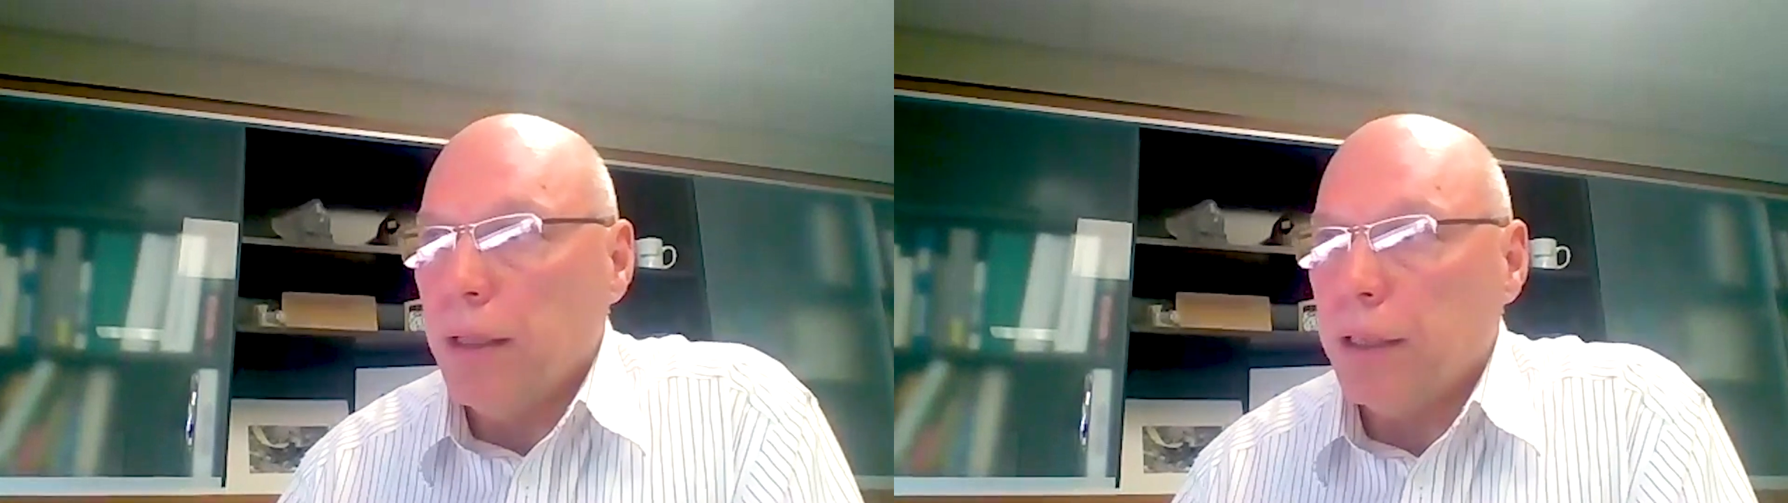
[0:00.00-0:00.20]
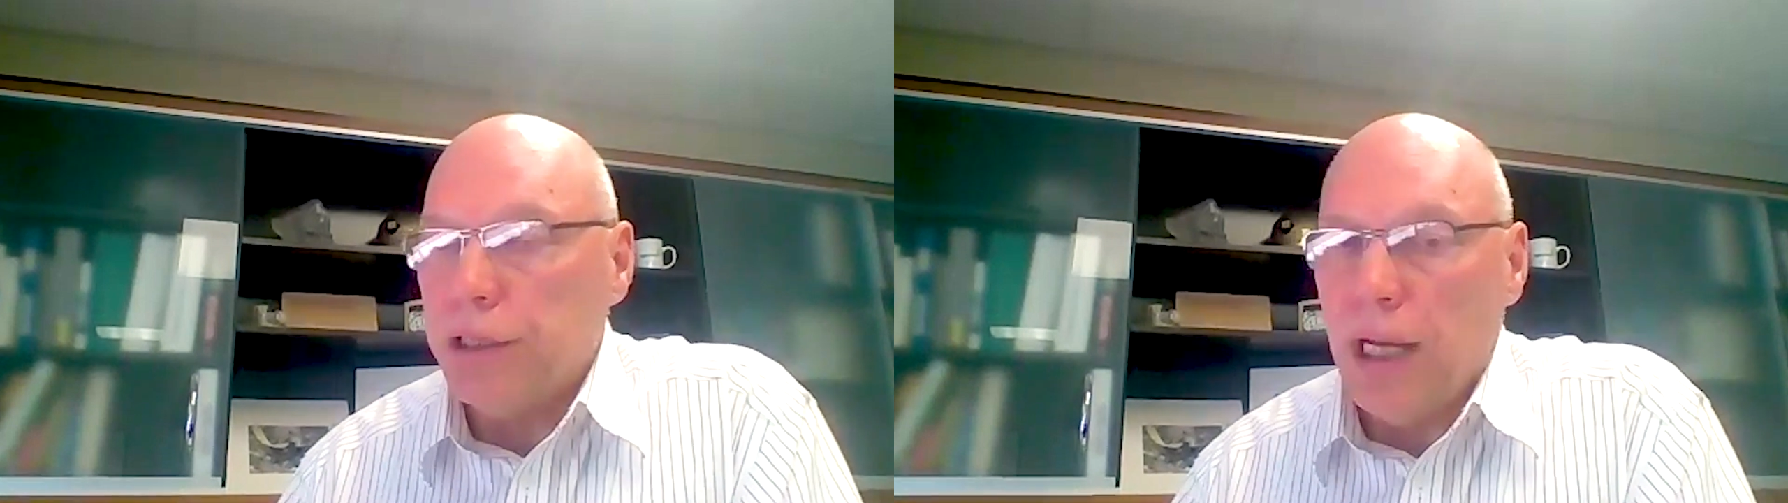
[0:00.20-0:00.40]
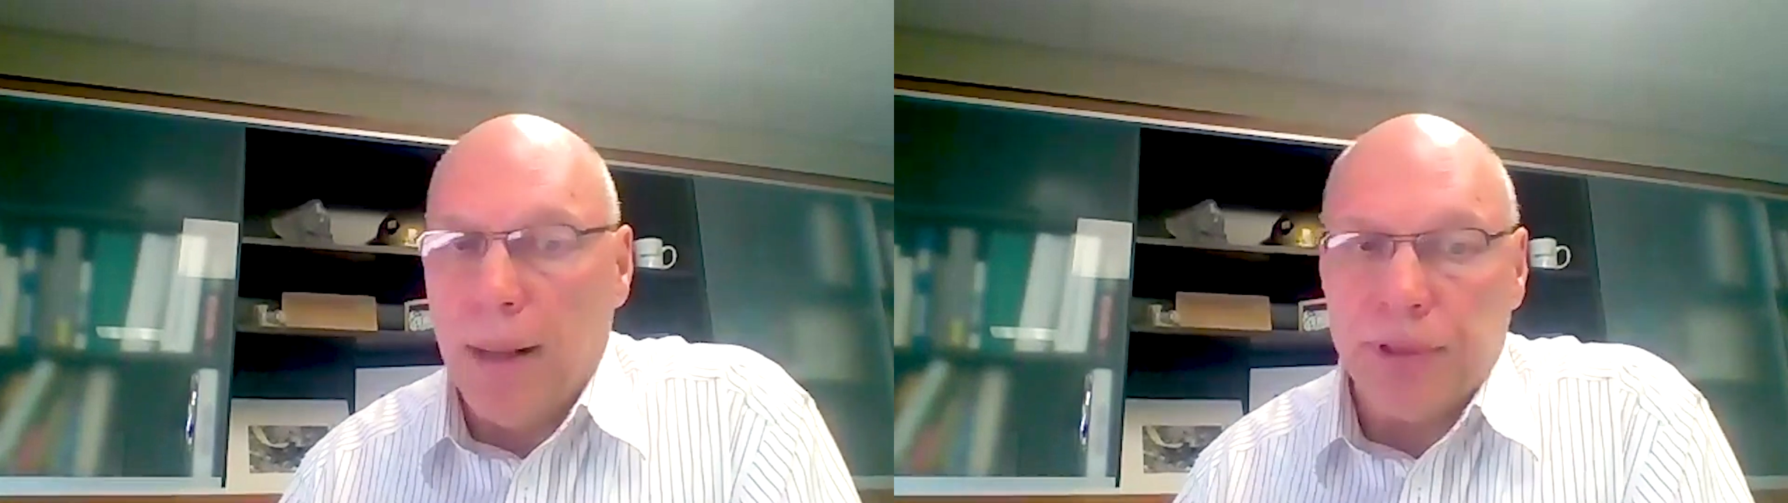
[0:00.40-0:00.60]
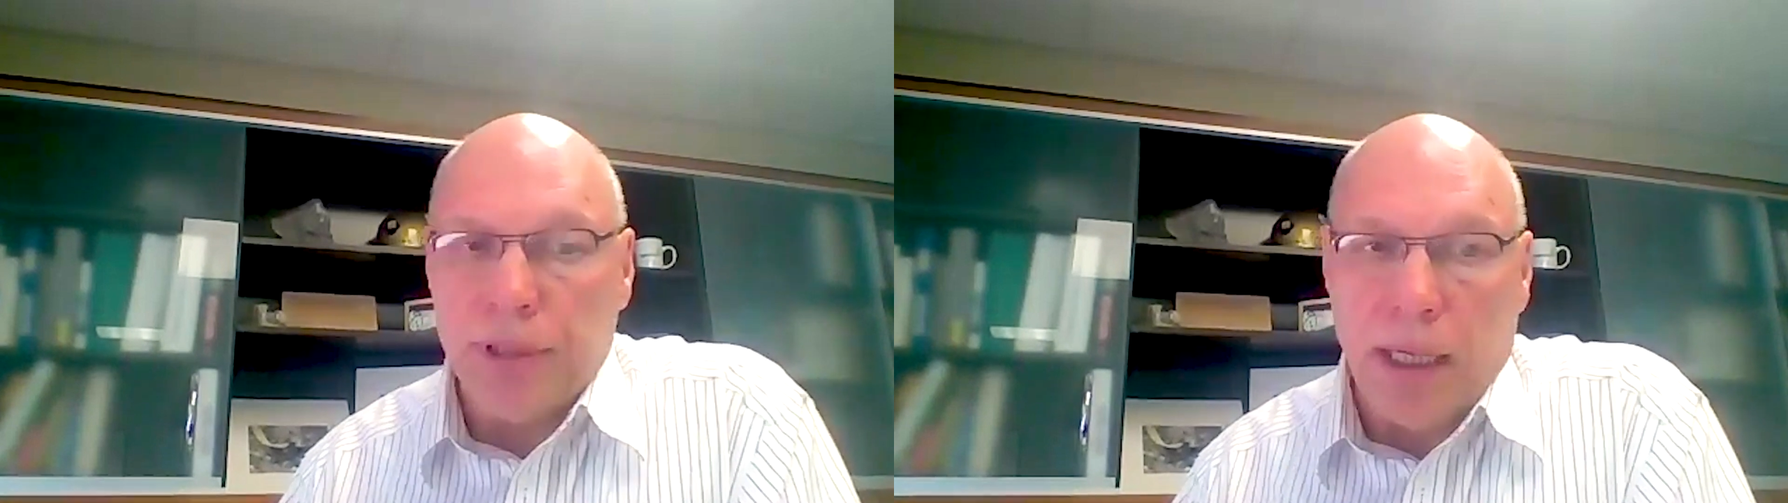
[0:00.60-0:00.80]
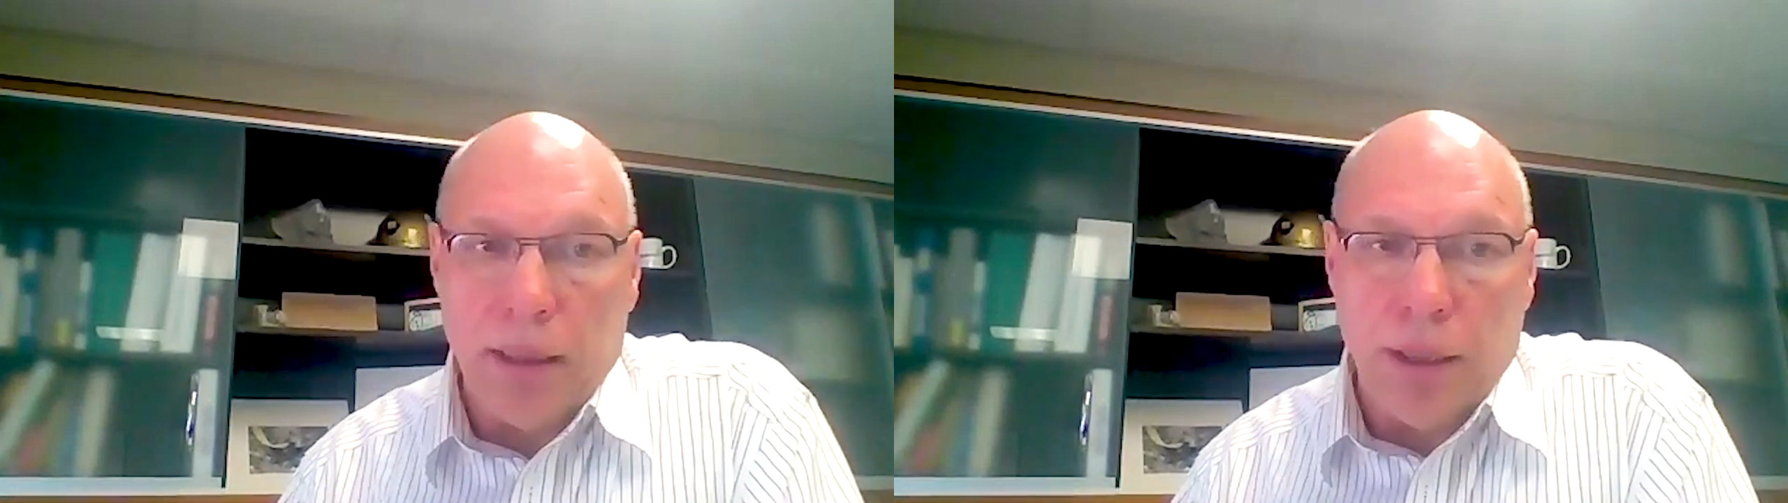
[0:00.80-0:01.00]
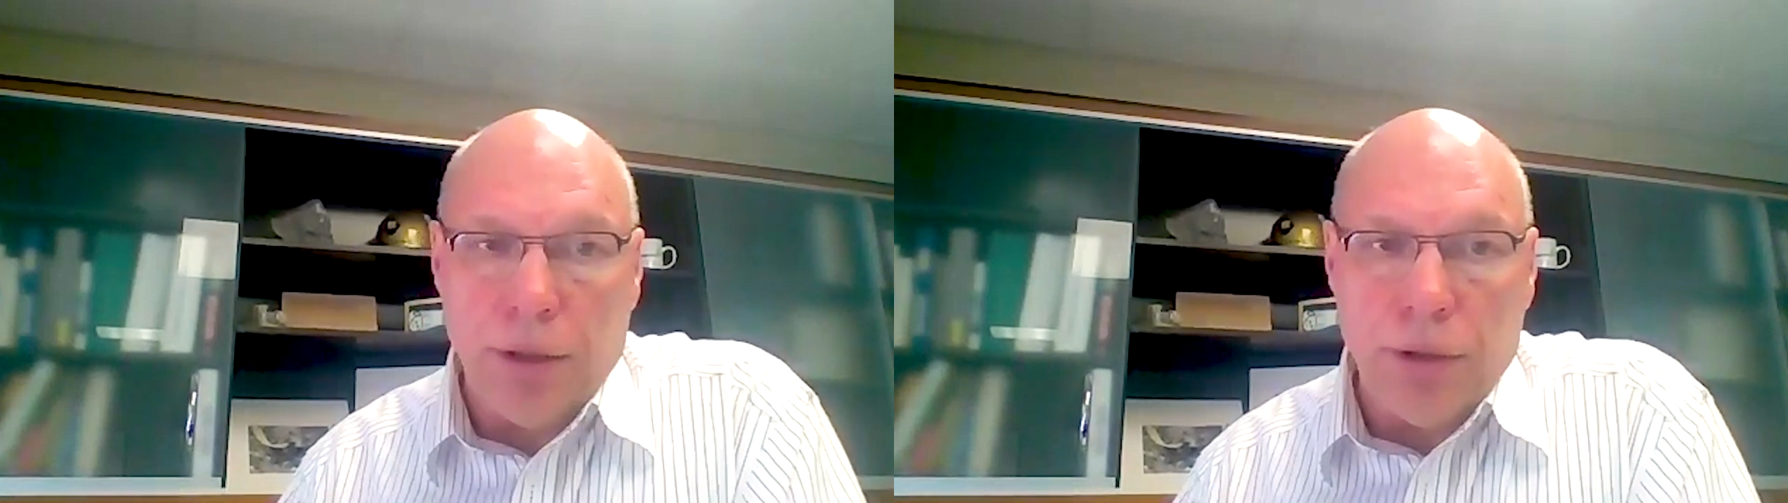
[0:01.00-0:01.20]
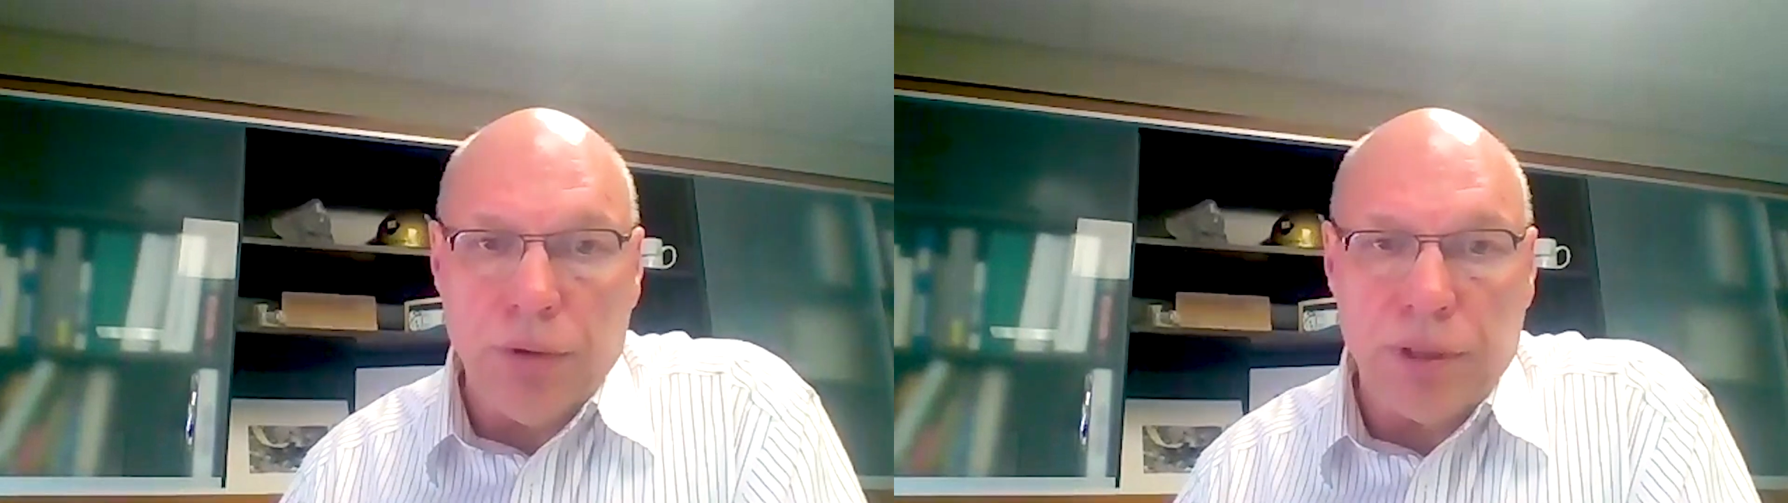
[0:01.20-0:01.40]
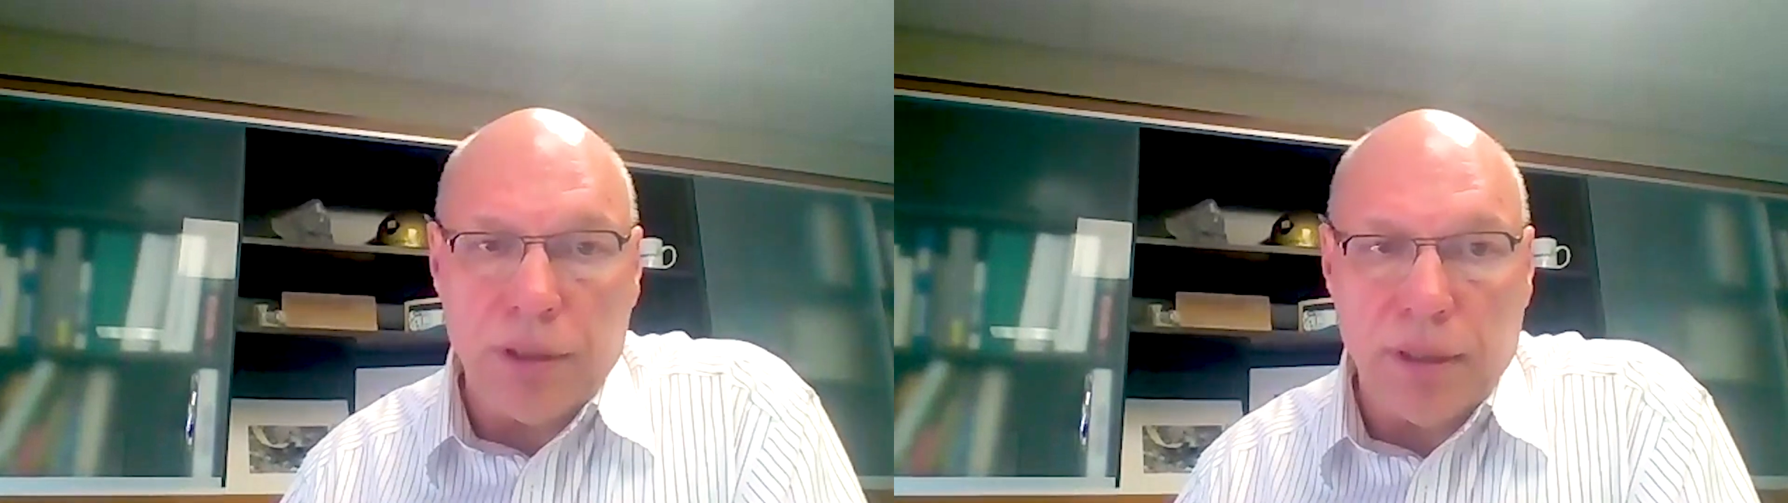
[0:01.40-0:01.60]
job site and
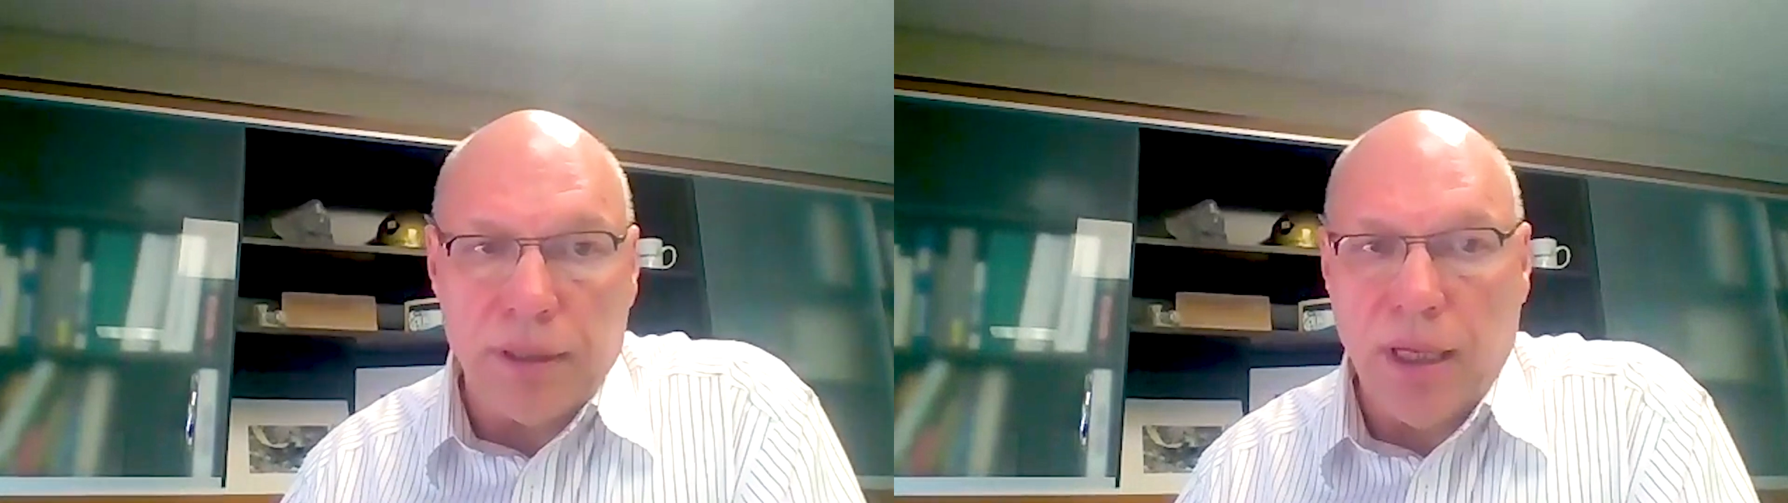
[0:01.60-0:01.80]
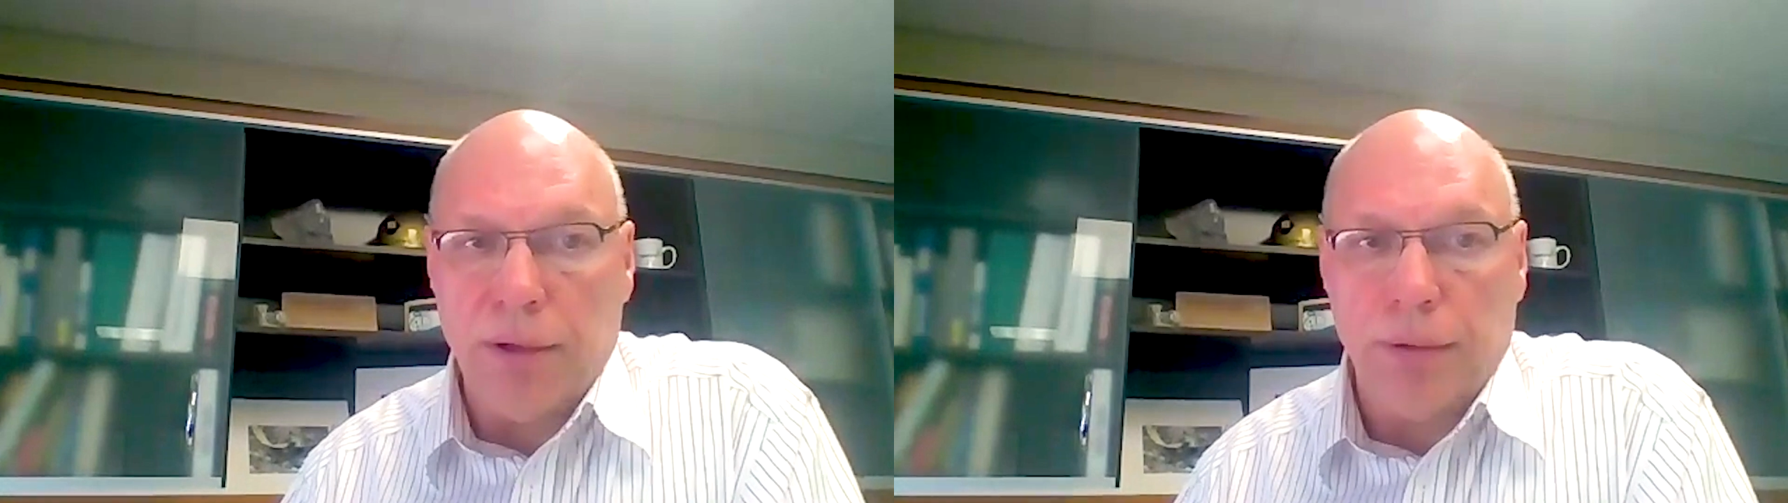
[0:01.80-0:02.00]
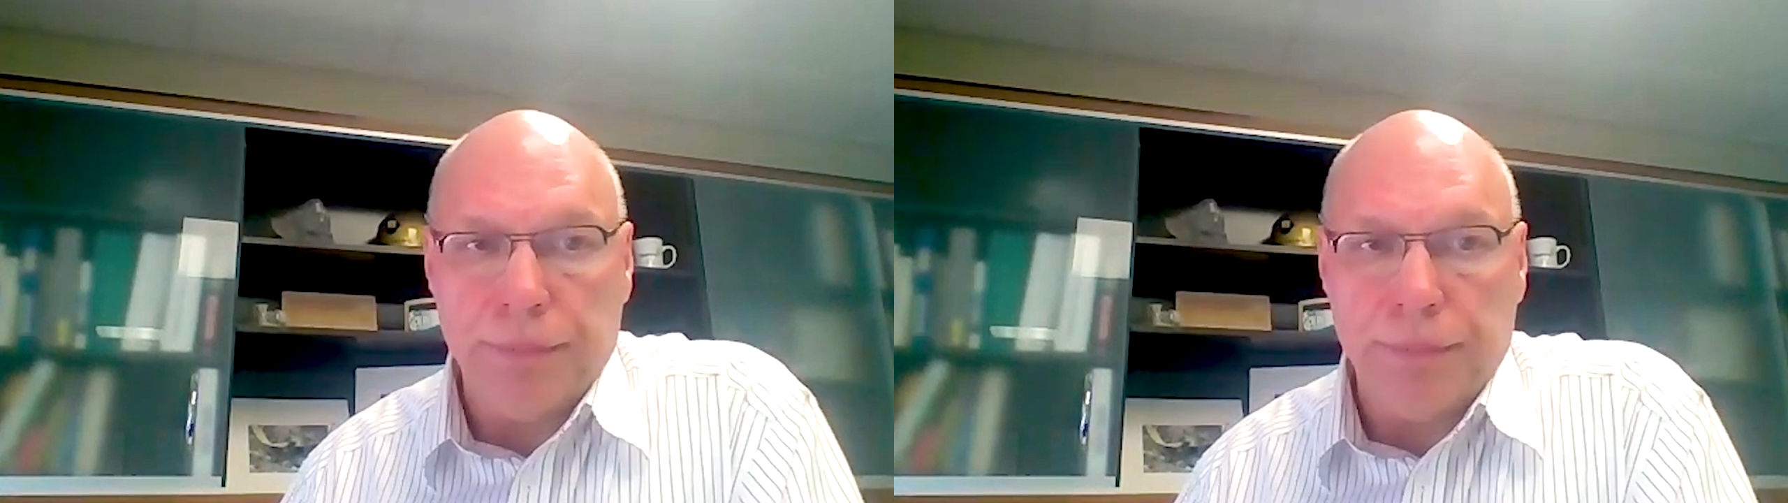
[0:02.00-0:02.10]
introduced into the tunnel.